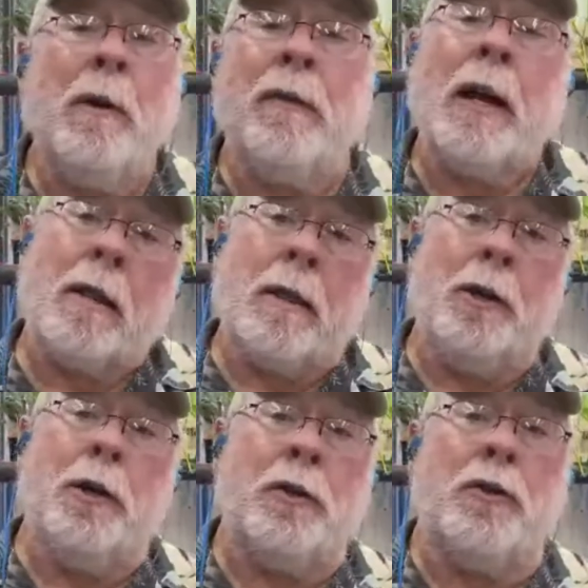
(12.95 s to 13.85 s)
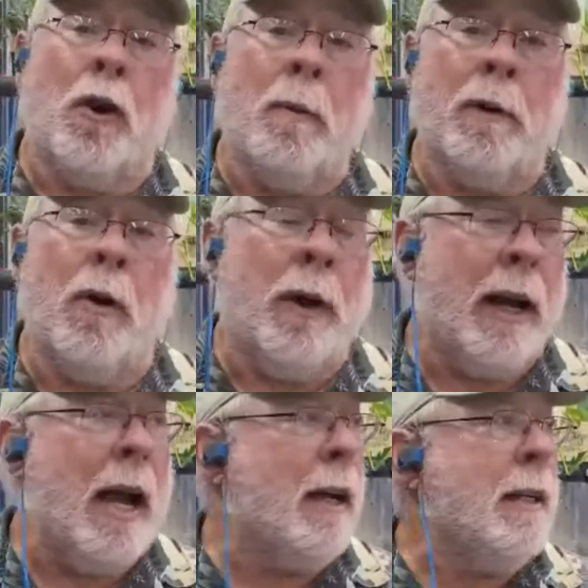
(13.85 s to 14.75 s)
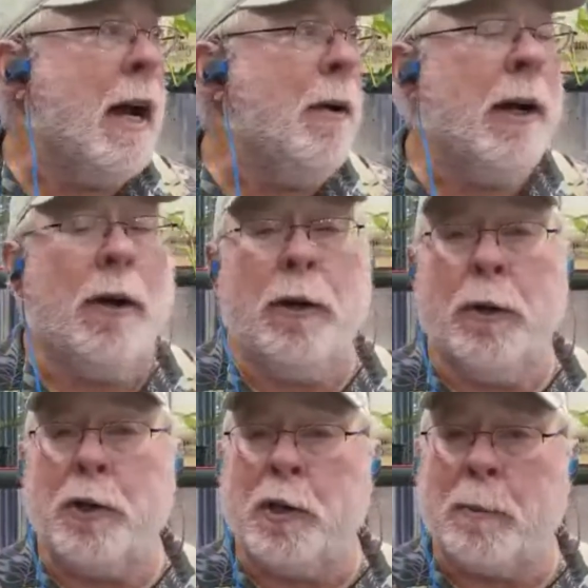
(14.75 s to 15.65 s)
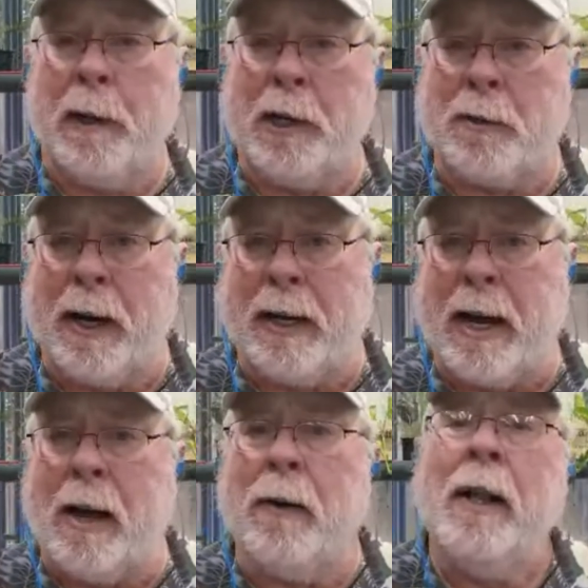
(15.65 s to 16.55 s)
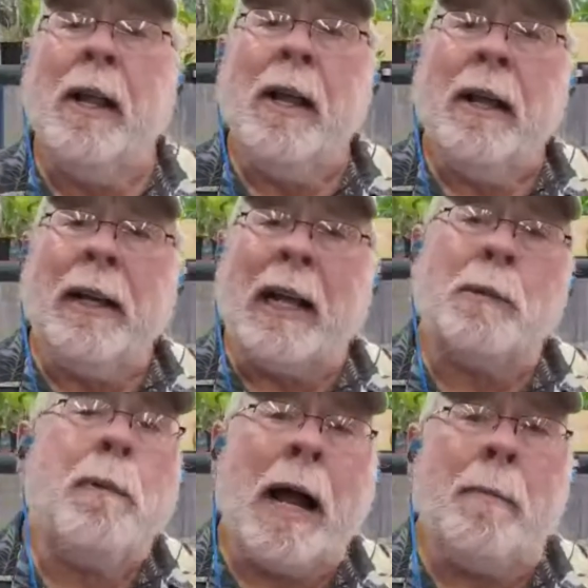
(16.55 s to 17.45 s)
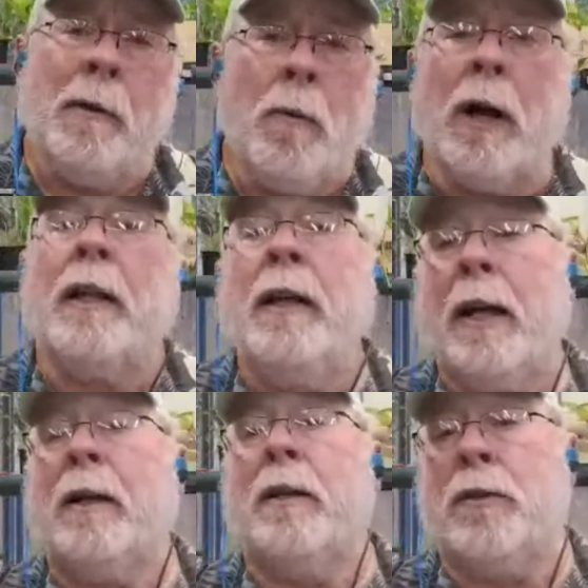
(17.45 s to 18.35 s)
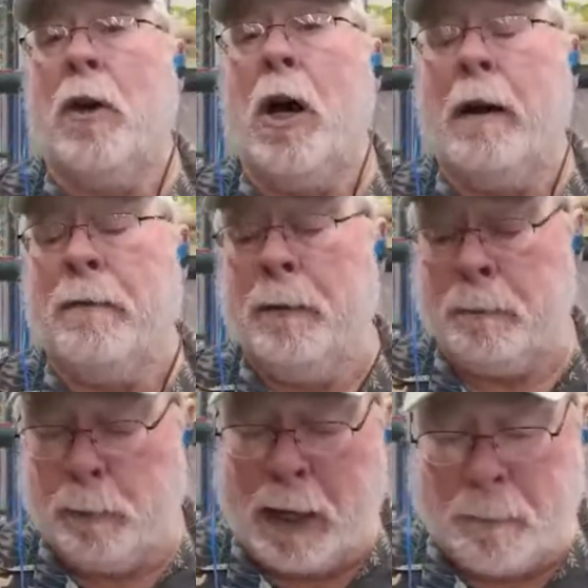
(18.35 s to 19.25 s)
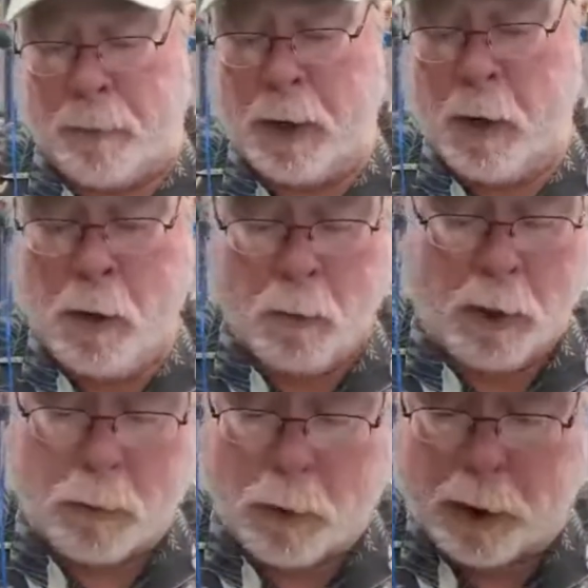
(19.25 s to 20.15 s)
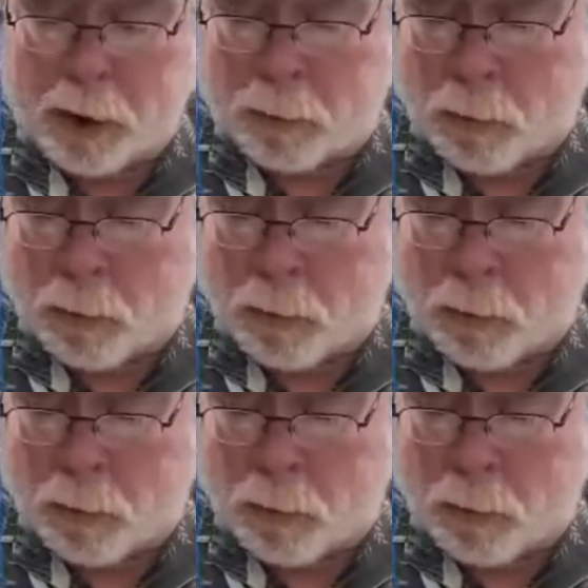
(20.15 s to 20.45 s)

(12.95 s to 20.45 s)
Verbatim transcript: We've got a thunderstorm going on down here in Ocean Springs right now, and that's probably what kicked us off. But we're, we're gonna